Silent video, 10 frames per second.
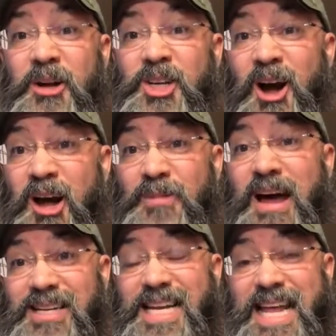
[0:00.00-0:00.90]
to talk
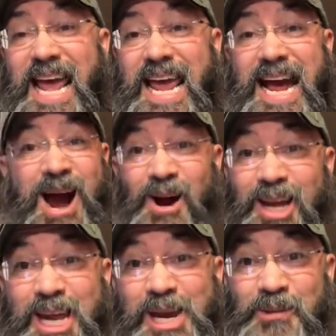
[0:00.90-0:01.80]
about today, our
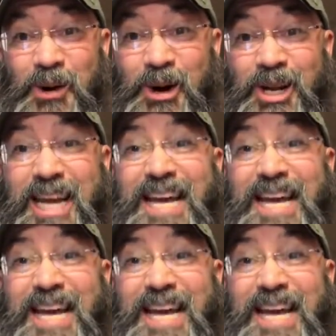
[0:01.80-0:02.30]
keyword,